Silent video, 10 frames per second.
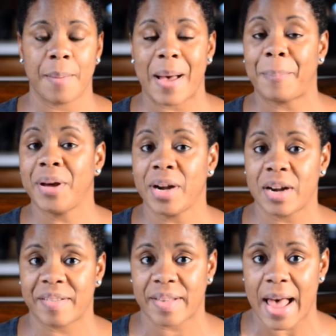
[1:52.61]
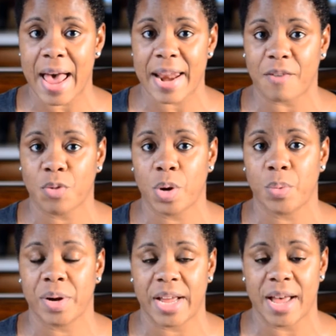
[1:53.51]
I put it aside after we
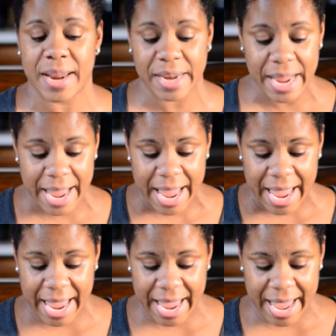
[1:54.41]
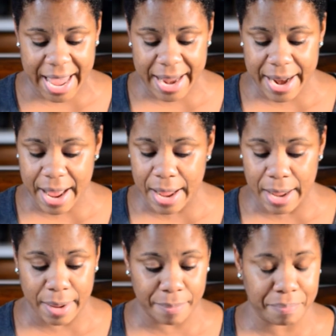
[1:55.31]
were done
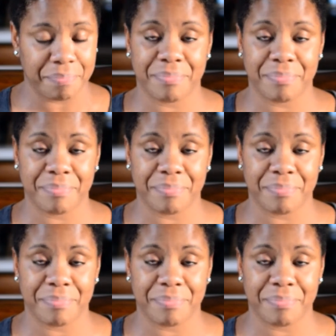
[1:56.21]
and